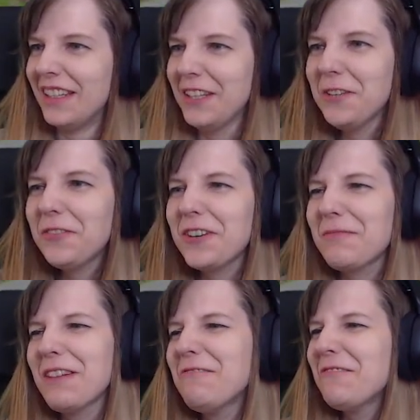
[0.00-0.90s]
You were
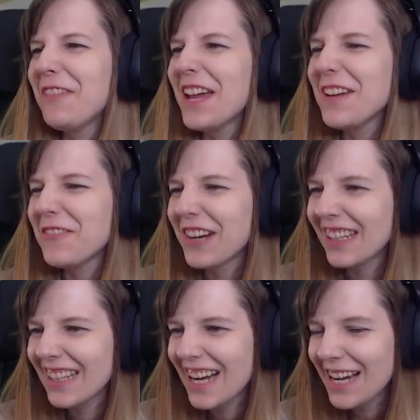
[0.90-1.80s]
my favorite.
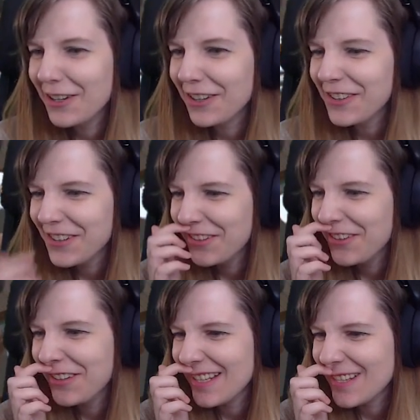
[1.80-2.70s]
How could you
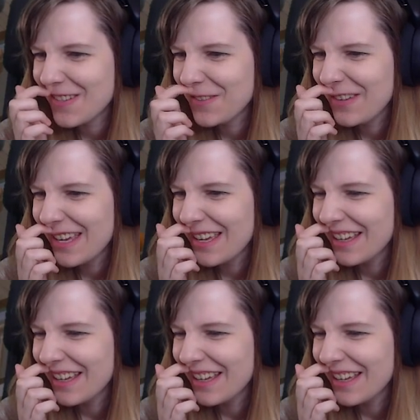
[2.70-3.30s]
do this to me?